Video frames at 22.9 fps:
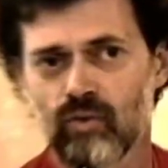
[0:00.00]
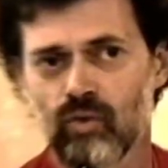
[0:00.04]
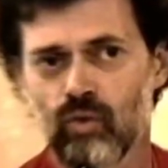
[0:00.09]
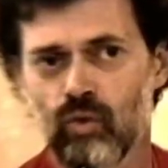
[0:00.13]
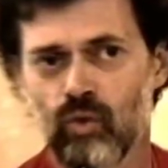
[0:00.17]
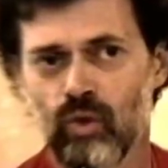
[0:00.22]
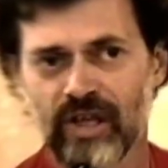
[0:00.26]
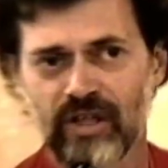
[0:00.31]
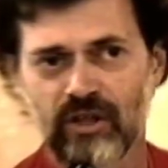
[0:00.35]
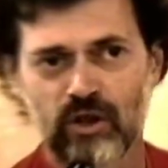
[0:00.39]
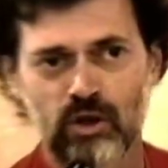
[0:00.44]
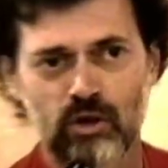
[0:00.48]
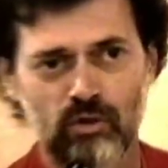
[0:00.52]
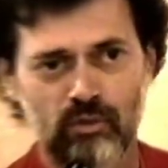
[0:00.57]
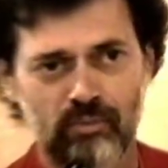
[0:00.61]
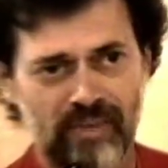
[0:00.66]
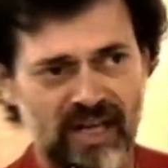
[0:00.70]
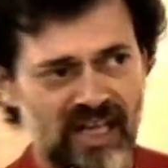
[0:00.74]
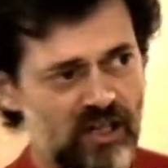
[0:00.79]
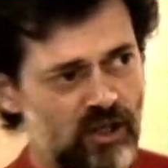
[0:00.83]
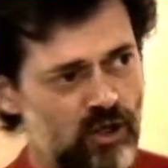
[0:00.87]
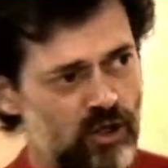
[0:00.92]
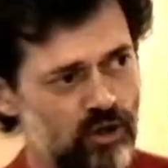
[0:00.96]
when you
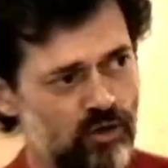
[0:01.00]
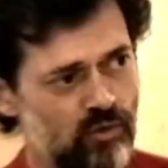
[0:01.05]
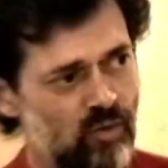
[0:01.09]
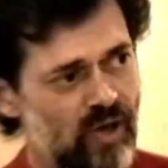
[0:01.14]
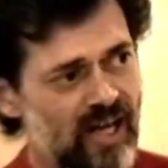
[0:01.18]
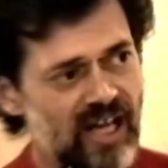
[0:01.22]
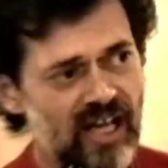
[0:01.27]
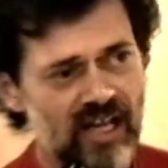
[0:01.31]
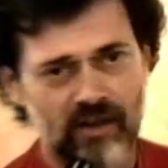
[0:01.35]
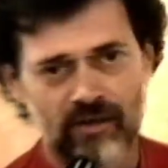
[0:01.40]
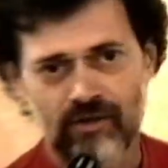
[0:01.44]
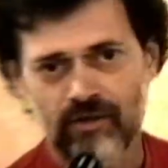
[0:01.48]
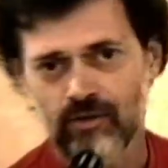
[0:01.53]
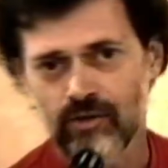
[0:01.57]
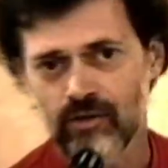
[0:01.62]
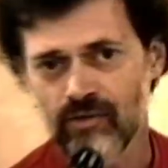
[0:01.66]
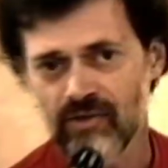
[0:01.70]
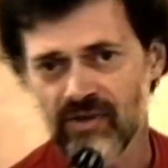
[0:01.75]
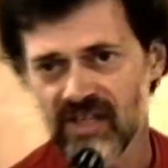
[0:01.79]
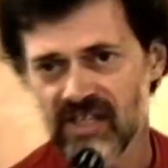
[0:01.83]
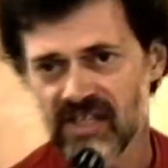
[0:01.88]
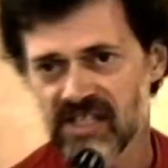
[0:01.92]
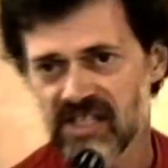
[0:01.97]
make your way
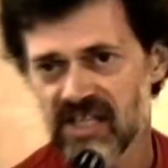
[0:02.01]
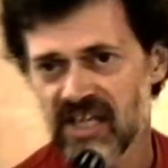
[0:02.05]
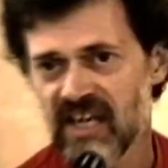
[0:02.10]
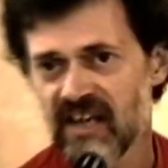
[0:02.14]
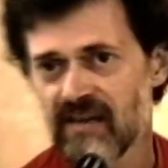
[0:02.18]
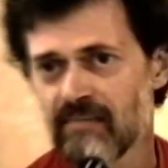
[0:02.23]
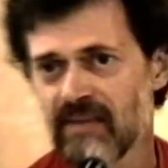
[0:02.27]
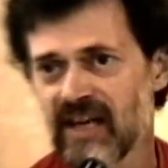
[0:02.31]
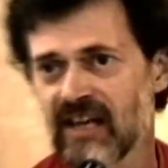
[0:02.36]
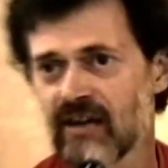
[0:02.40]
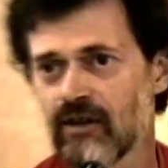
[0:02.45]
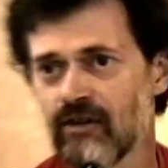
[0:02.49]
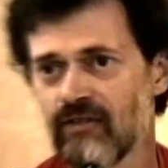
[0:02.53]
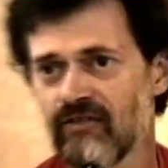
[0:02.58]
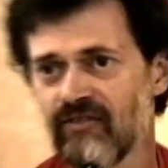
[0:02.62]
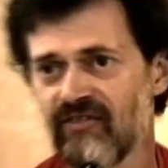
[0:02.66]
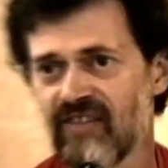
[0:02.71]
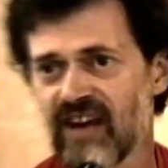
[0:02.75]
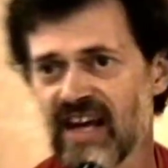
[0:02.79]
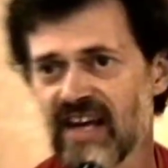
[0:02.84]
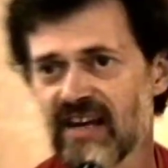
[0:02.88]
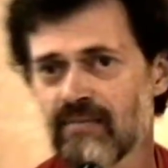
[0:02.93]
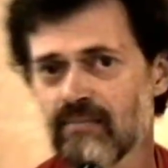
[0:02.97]
through these chemical
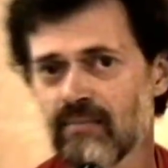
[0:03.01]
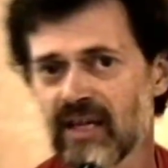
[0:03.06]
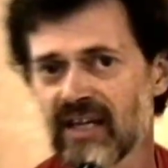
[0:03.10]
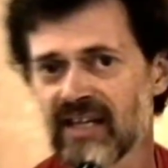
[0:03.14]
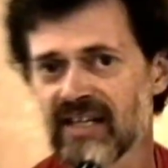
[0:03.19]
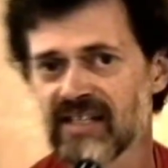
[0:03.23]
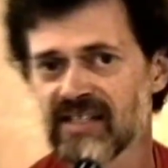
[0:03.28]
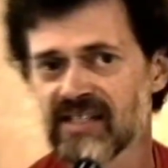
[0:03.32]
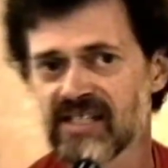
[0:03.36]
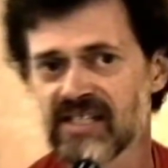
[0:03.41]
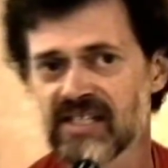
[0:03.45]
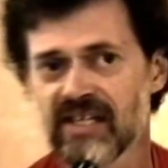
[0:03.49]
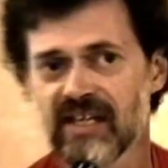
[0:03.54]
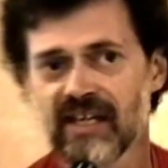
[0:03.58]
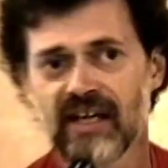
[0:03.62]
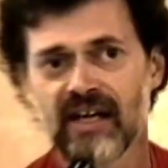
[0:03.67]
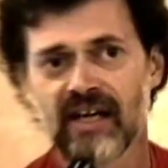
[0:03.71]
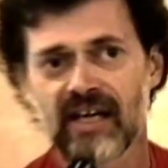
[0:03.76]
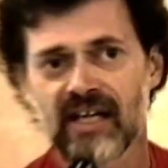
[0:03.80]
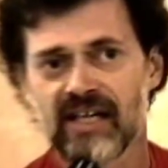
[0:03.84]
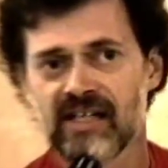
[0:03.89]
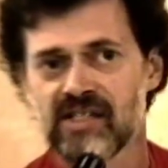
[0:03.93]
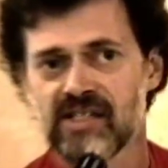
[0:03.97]
families
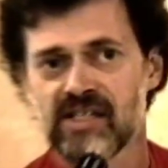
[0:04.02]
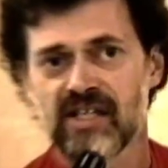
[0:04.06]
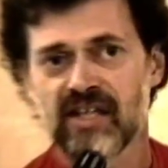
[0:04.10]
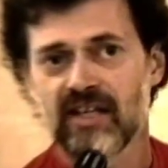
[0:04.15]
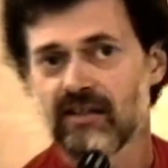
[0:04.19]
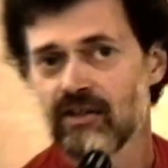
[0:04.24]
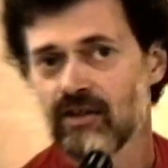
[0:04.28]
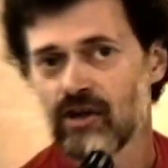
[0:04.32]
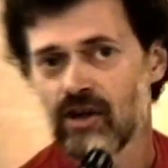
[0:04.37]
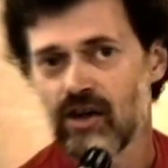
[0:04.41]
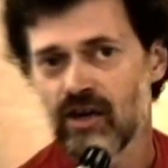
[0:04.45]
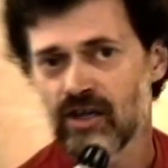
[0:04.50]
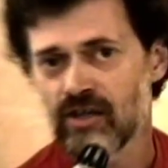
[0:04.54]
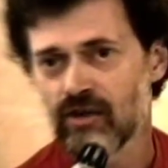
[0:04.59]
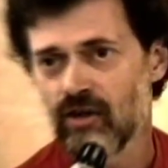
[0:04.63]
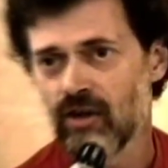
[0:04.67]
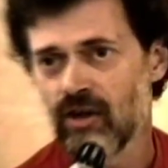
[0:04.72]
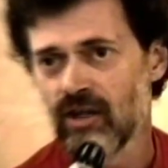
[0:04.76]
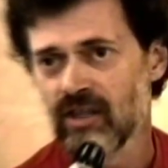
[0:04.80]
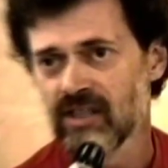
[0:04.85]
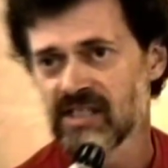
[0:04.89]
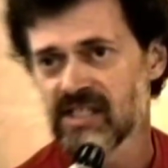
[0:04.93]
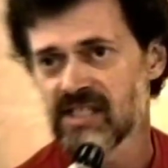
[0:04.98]
is that not
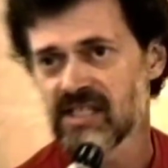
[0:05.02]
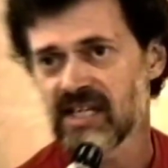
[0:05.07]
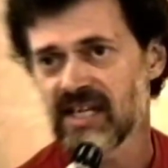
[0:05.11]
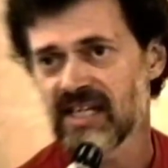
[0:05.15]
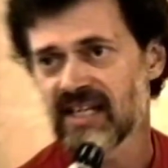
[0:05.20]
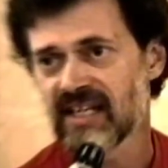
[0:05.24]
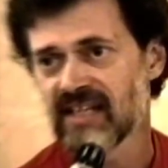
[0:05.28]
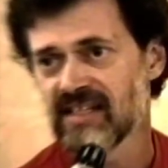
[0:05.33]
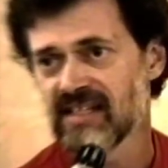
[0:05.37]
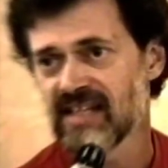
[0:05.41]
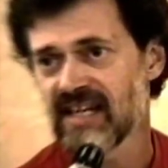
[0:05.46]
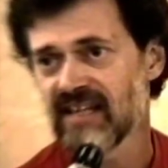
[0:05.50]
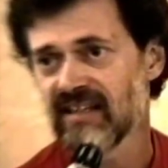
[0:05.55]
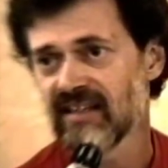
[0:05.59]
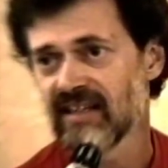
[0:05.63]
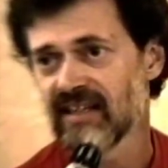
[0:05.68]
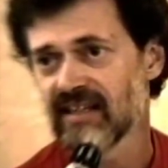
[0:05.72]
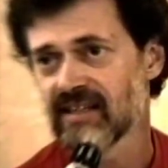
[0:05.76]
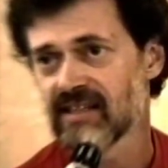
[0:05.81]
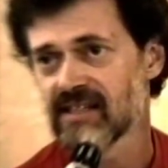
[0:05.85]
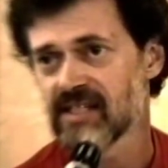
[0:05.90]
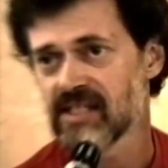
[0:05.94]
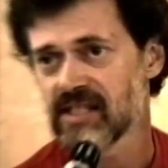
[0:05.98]
all
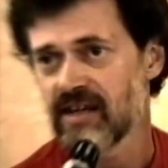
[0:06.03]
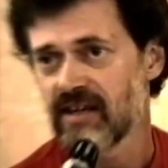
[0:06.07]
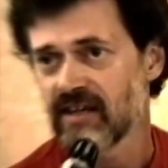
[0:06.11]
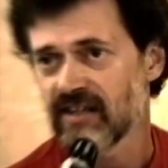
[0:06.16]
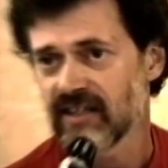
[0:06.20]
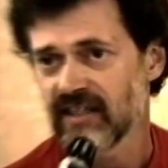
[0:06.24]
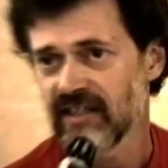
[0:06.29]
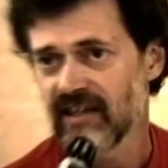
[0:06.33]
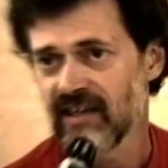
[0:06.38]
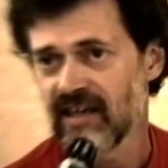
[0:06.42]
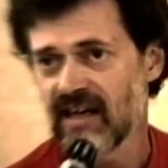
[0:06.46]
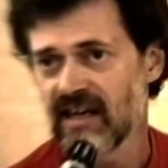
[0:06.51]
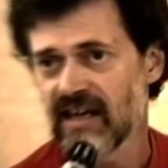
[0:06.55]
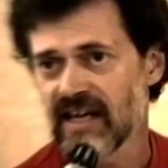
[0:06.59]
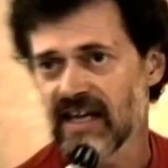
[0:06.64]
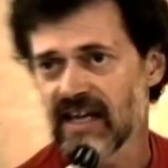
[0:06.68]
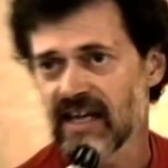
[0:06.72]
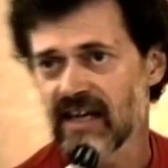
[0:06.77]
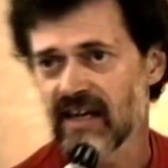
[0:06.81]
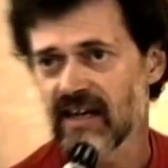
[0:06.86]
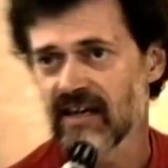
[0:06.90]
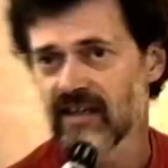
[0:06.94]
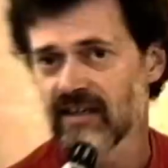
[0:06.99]
psychedelics are
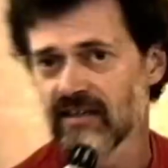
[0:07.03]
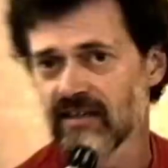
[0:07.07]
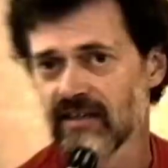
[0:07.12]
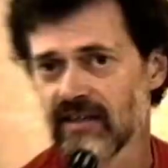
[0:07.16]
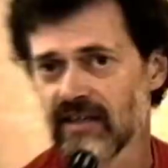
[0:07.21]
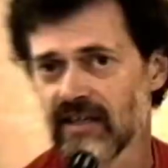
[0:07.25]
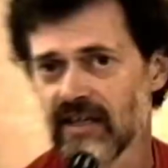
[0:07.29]
alike.